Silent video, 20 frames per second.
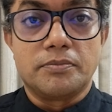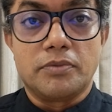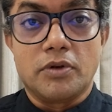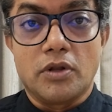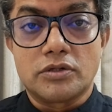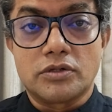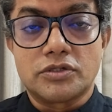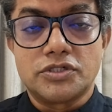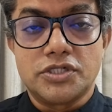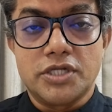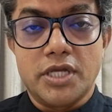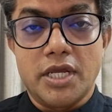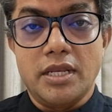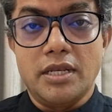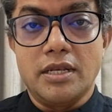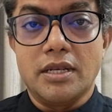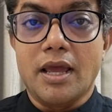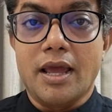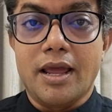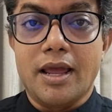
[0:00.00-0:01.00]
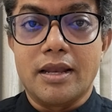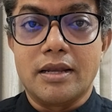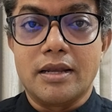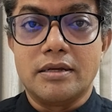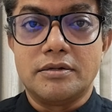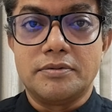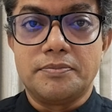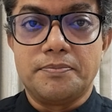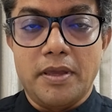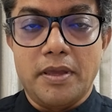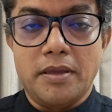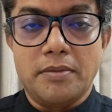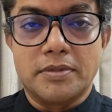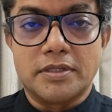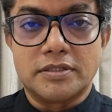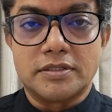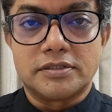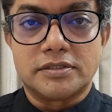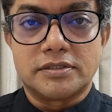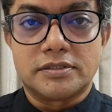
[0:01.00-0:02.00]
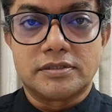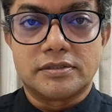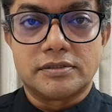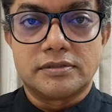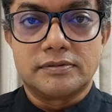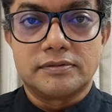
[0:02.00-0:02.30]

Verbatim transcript: blockchain and payments.